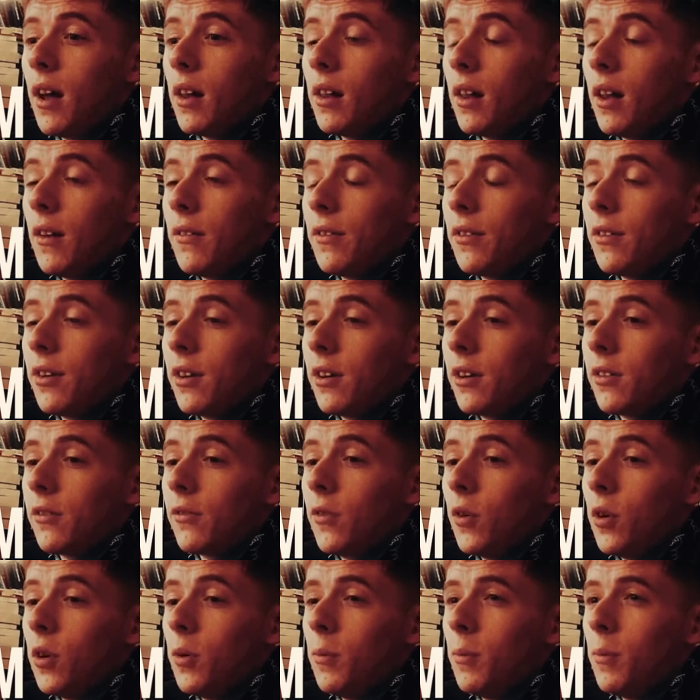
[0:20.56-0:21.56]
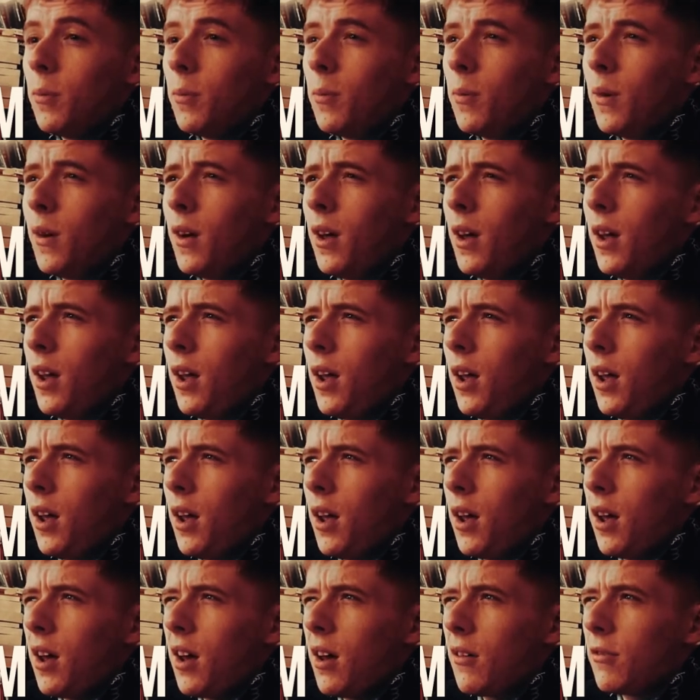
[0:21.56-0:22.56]
I left sixth form,
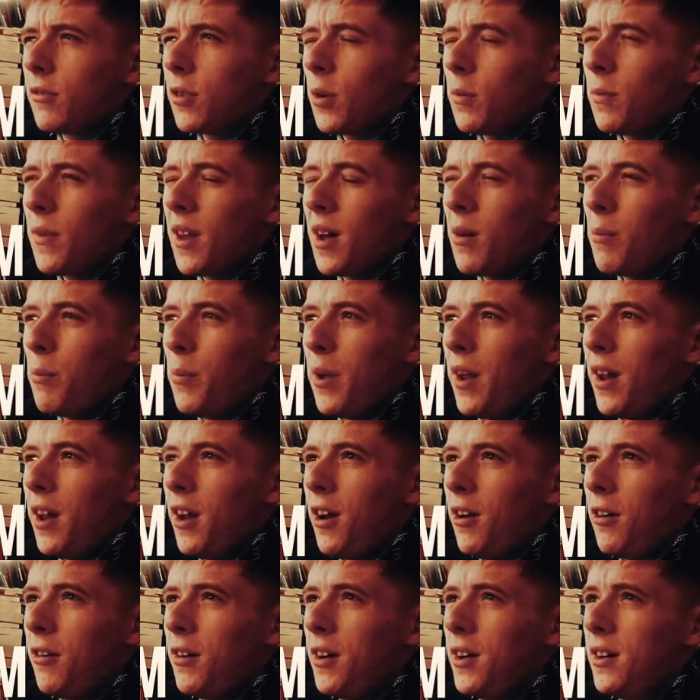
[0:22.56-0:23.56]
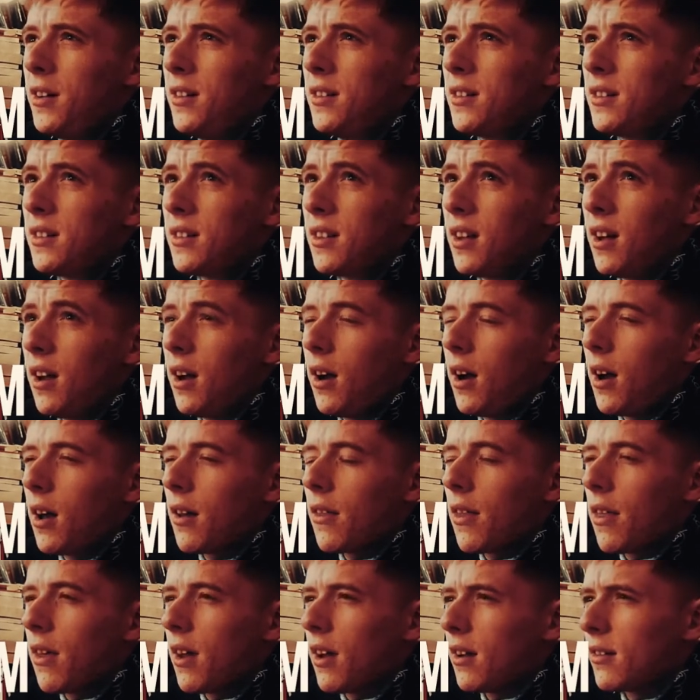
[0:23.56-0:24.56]
from that period, I
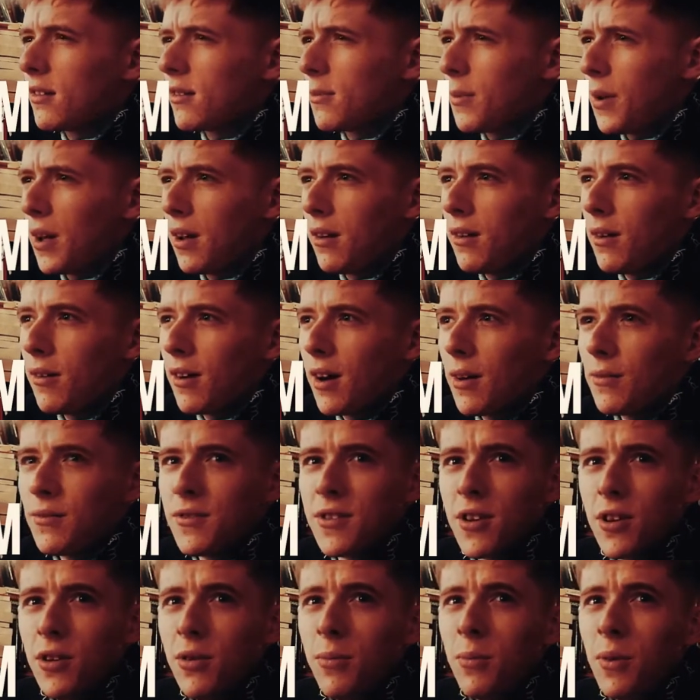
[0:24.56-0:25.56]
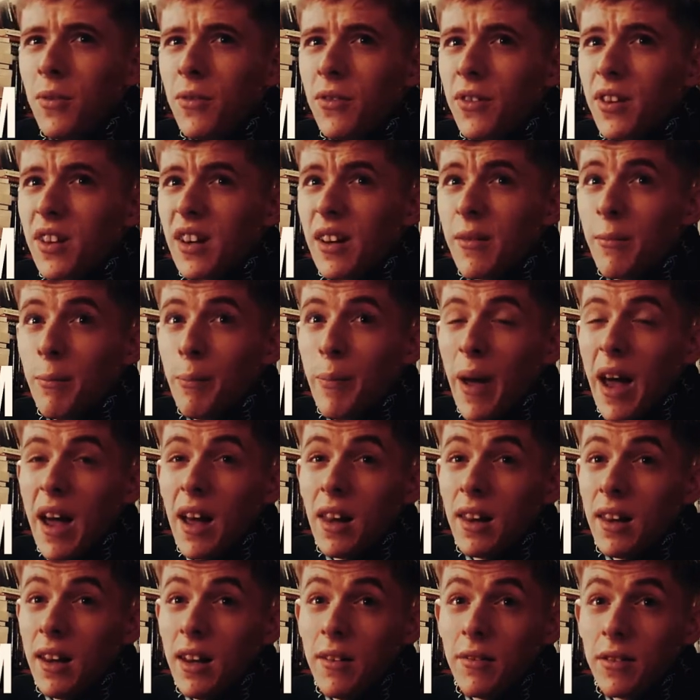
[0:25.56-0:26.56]
think I spent about 2 months and I
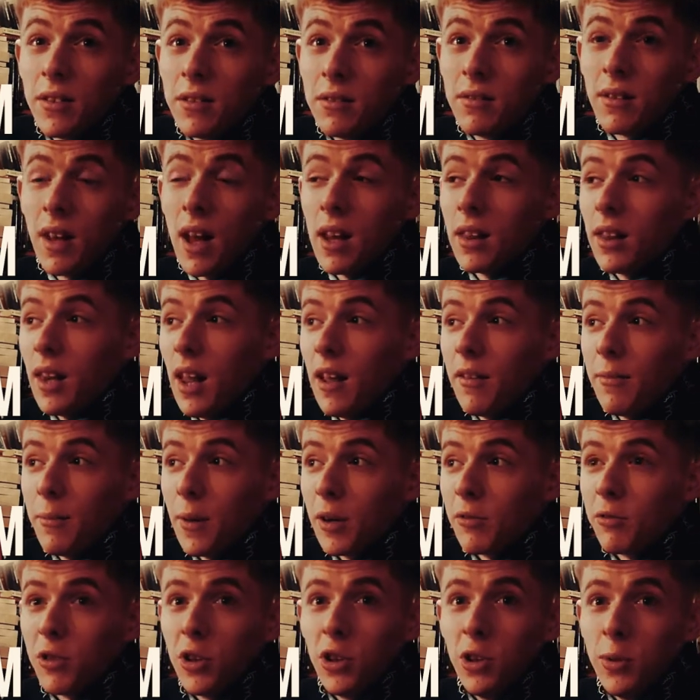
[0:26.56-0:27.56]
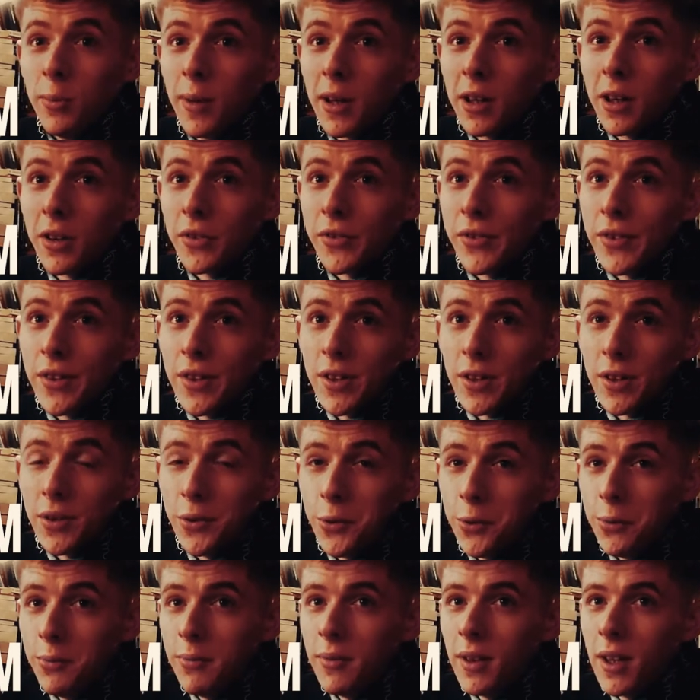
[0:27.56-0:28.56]
barely even like left my room. I couldn't
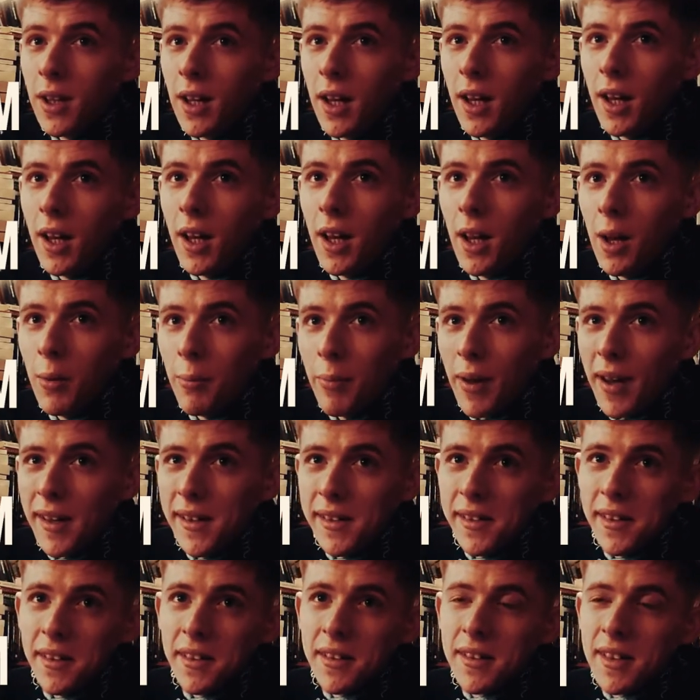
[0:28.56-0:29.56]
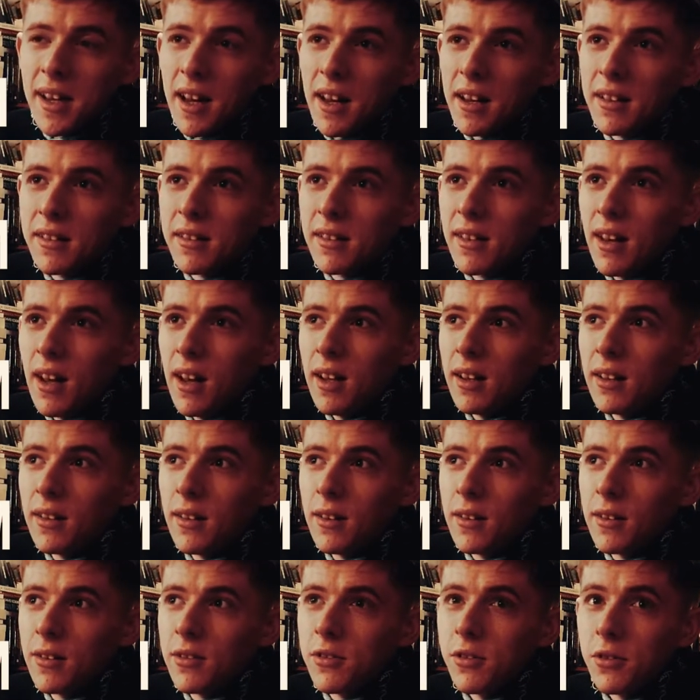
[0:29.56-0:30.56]
do basic tasks, like
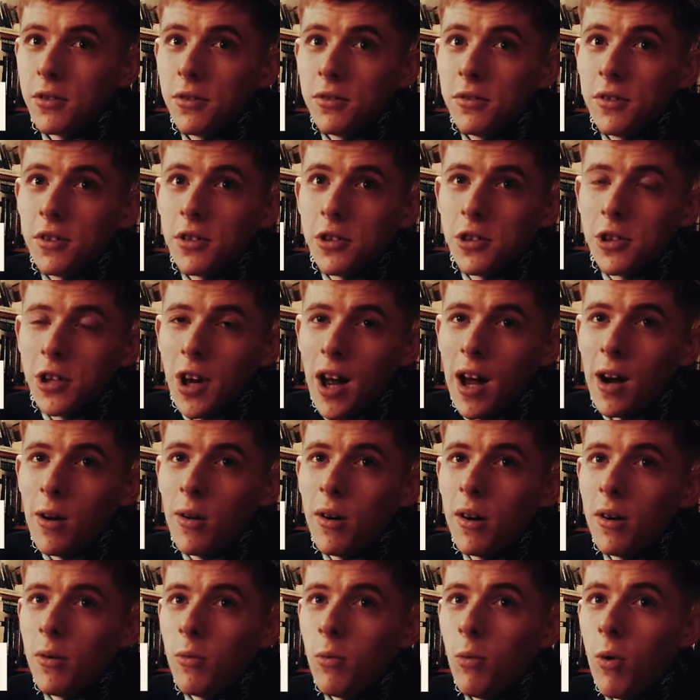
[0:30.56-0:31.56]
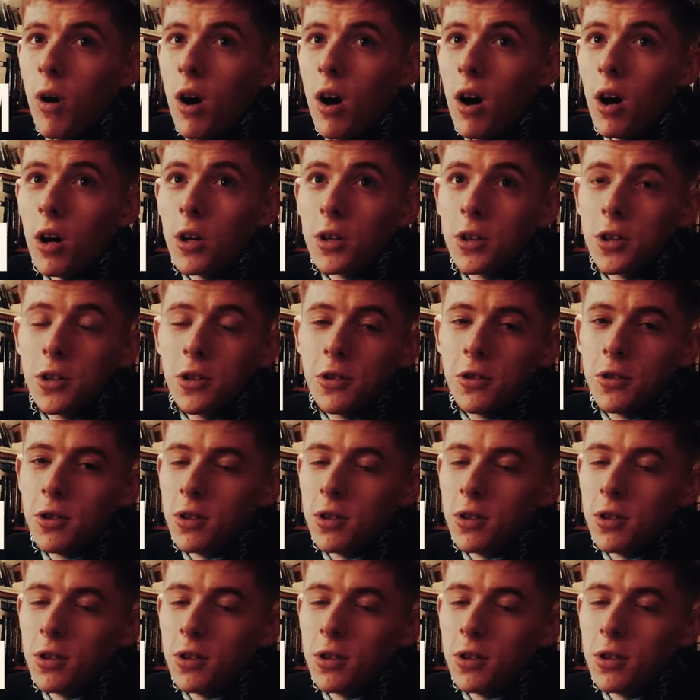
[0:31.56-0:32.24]
I struggled to shower, wash,